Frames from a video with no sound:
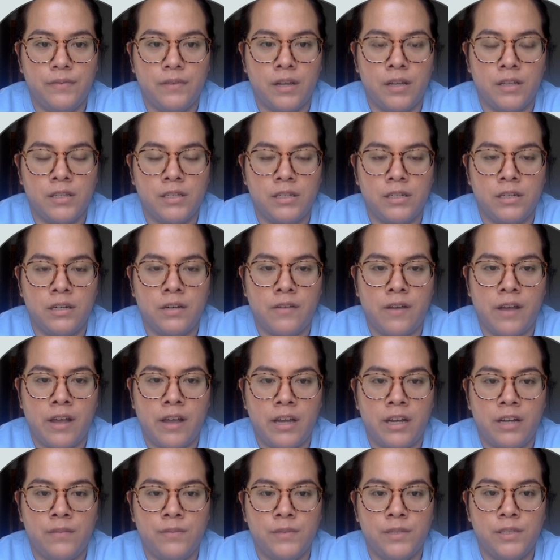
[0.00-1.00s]
alternative
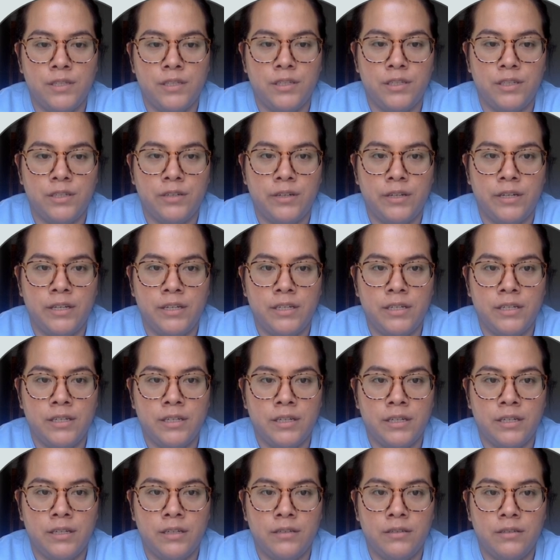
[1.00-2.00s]
items during
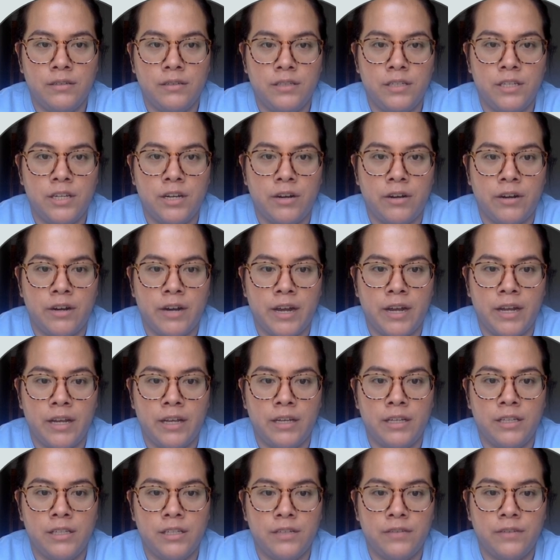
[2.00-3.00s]
the DRI
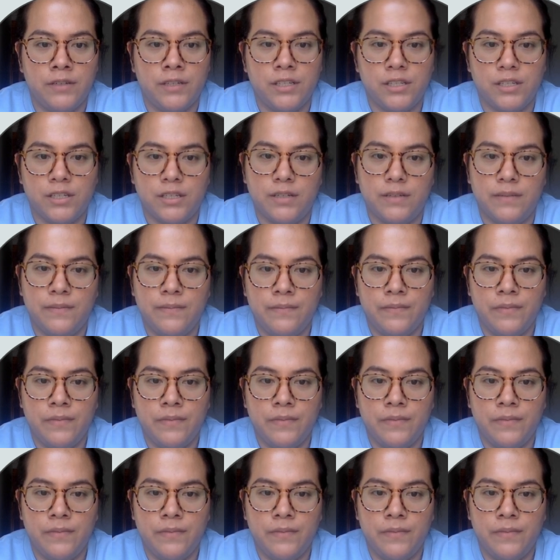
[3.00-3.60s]
intervention.